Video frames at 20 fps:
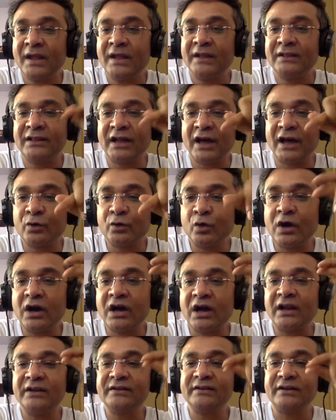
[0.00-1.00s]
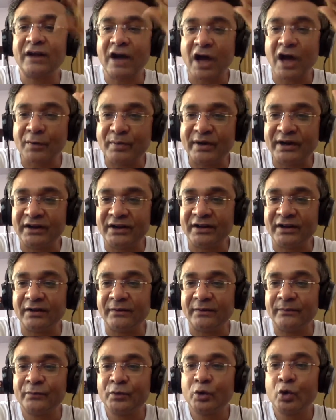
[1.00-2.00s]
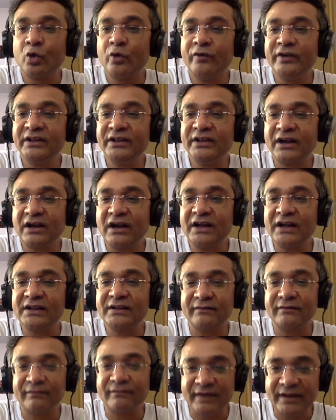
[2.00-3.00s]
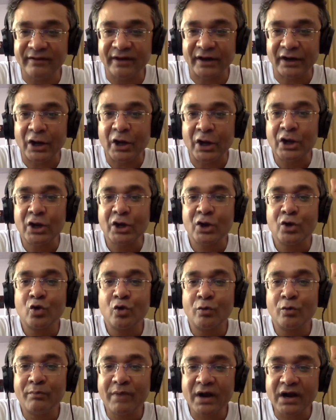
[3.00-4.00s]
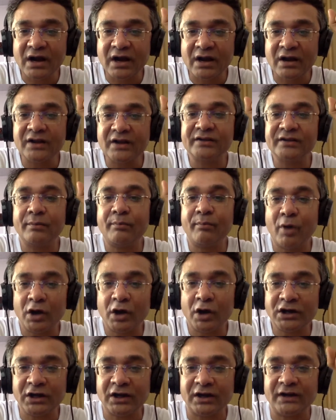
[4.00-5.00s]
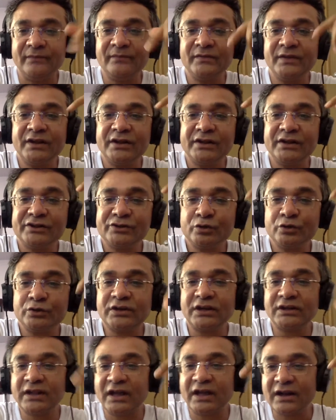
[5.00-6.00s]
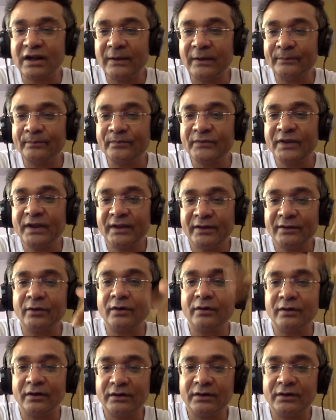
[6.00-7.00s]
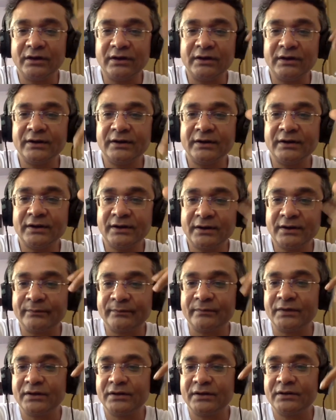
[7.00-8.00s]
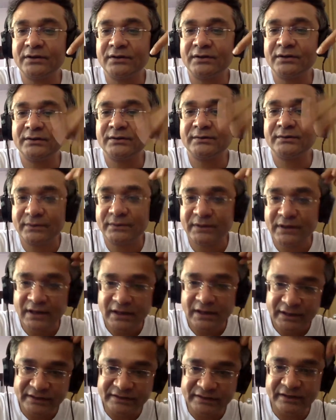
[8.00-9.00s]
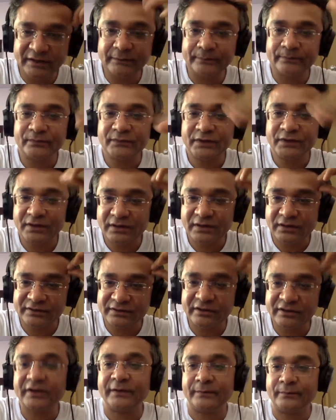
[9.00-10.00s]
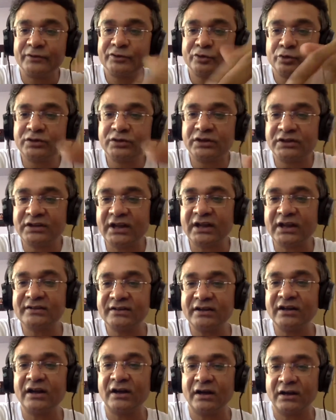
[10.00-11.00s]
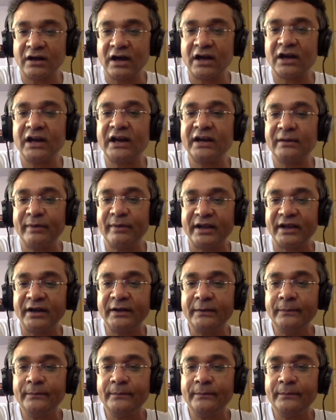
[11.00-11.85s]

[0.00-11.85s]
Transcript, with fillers: Darukara is a carpenter. Kuvindaka is a beaver. Kumbhakara is a potter. Sutradhara, you know, uh, uh, is a, uh, sorry, Sutradhara is a garland maker.